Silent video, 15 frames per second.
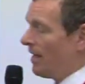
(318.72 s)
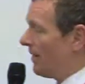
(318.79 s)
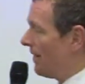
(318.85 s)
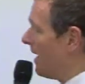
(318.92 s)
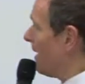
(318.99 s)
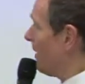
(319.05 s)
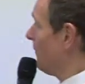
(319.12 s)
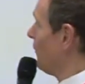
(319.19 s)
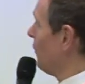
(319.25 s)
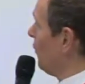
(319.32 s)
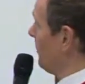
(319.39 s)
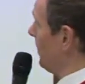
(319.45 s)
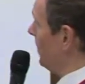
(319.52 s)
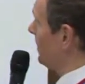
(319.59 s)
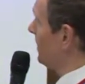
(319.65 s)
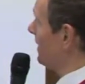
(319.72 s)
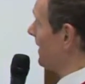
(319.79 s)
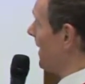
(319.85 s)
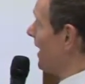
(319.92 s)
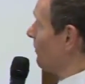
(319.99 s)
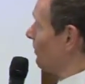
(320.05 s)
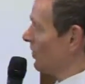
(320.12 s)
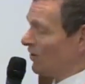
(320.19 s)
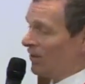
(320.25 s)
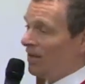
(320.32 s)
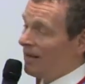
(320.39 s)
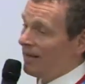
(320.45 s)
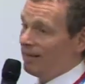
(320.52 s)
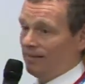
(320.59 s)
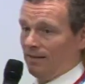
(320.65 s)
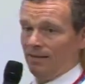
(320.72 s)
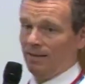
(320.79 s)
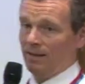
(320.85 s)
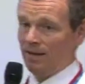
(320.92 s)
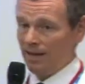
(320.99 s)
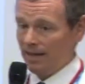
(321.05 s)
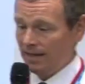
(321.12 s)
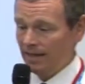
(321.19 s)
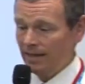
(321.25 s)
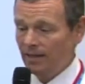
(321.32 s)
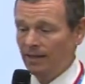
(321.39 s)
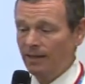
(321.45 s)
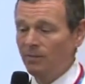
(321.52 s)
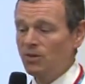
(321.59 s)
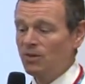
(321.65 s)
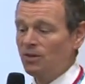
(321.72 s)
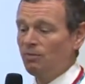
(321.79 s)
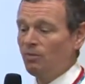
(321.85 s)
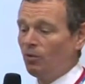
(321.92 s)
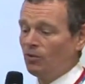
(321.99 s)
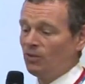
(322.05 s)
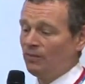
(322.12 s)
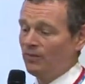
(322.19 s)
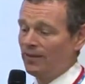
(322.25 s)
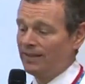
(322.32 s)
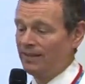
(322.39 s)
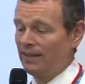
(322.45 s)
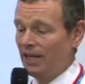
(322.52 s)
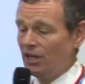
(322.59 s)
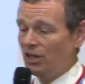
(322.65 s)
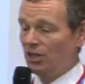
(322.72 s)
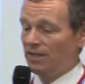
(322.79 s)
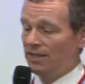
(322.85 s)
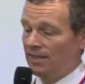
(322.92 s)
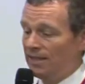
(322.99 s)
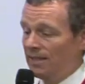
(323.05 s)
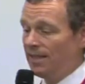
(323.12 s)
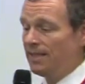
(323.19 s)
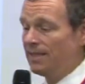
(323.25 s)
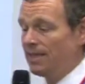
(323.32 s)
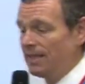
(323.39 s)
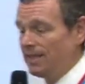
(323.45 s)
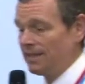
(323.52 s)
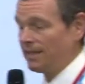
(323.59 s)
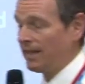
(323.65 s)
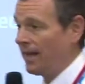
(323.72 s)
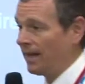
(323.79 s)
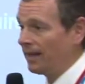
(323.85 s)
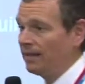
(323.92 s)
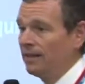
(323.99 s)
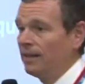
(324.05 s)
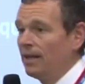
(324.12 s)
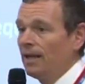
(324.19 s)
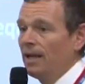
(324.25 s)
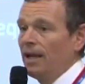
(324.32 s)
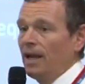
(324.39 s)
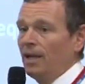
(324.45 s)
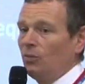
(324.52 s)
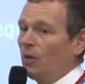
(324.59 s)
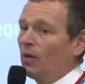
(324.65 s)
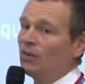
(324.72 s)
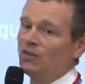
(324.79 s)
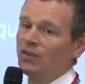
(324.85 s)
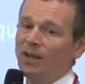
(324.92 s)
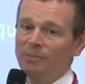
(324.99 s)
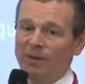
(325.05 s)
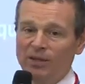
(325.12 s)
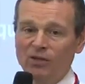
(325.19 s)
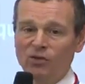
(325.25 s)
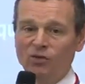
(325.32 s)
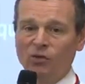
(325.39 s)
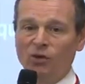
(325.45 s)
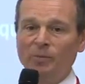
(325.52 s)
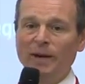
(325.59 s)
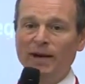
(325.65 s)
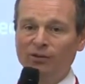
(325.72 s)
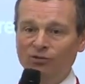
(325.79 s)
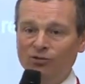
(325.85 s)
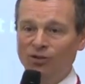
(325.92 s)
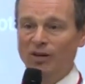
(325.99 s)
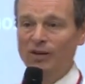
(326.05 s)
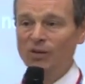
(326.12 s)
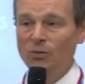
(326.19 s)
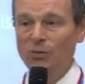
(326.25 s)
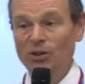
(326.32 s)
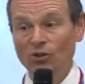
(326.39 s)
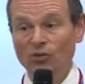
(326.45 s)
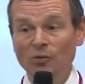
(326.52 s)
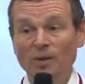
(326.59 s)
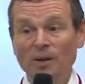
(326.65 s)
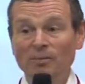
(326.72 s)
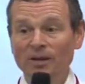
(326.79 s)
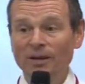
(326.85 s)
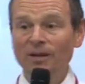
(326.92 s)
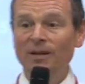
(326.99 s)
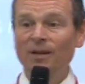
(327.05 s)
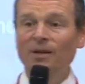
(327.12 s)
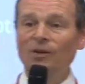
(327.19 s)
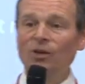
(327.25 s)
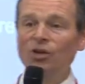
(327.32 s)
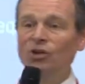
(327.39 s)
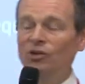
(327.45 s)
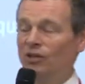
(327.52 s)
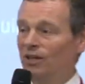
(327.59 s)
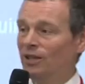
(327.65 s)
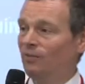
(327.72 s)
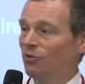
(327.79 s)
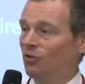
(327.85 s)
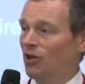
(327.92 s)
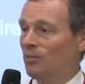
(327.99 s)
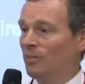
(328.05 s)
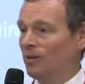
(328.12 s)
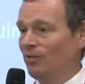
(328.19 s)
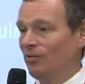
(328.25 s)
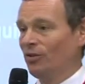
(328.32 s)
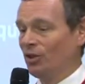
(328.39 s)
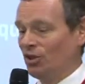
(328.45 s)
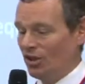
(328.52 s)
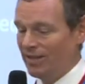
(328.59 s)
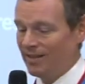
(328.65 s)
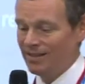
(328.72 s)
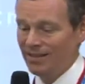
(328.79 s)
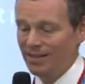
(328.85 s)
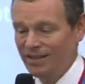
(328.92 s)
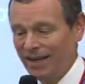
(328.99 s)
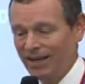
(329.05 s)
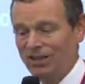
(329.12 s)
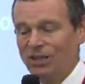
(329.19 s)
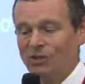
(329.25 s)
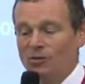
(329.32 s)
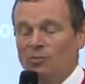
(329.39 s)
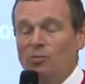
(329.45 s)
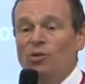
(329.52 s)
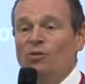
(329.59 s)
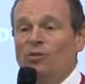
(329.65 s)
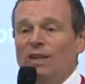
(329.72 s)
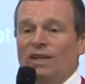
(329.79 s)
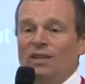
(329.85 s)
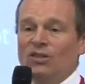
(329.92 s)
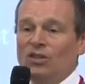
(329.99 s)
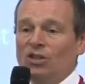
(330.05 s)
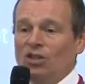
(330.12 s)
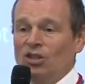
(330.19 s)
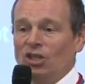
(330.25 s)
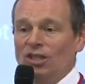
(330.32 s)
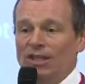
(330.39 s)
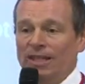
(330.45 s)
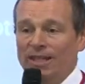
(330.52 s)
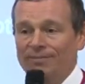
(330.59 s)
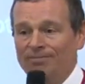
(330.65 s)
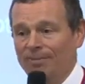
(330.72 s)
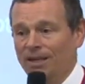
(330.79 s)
Therefore, because it's outside the lining, the most important investigation is a CT scan. And whilst I'm going to talk about drugs, we should remember that the curative treatment for a GIST is actually removing it surgically.